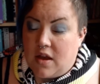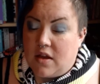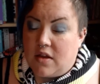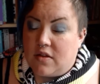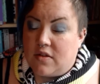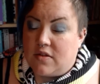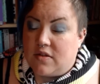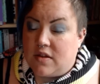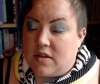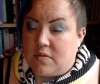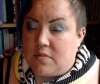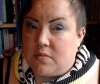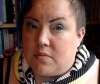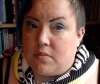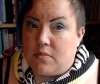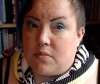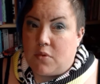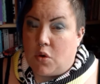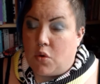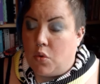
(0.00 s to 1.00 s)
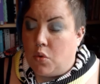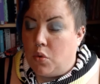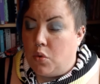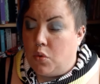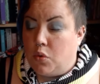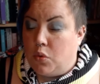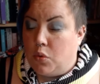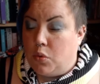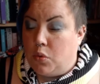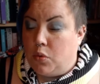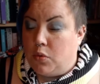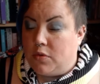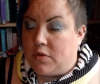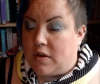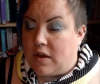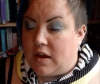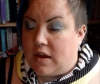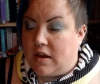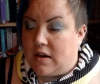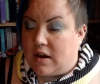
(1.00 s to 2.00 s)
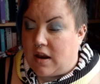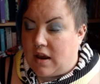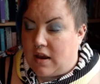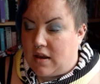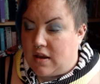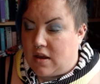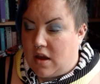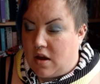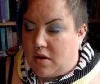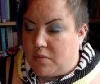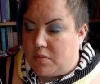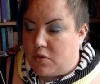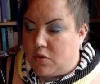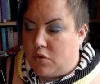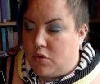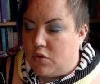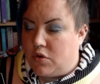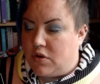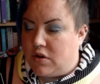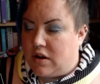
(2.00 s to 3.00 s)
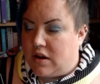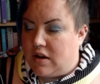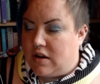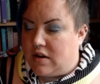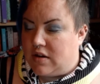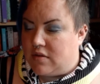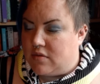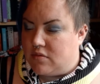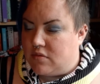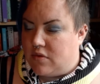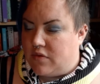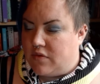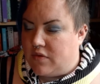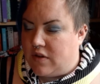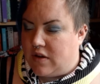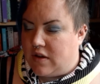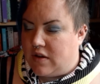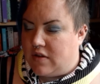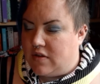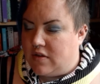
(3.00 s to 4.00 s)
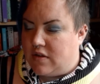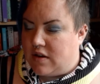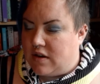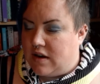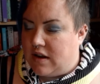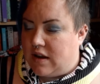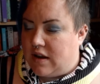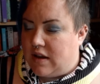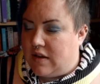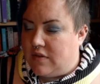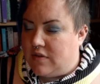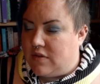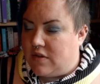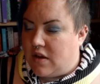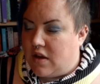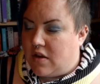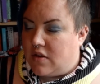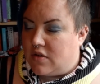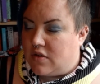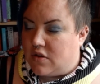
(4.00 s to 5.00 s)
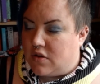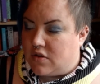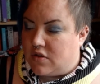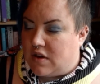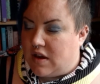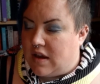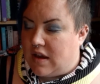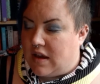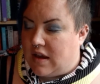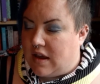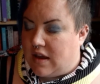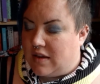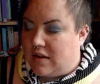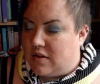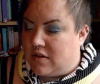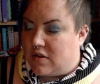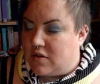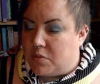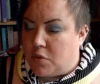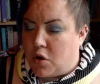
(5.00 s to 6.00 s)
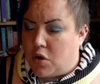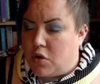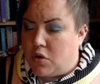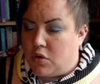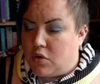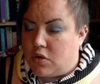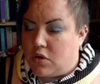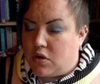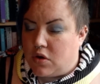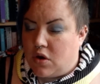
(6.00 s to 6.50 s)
symbols in a cup. All you need within the leaves. So you got tea and smoke,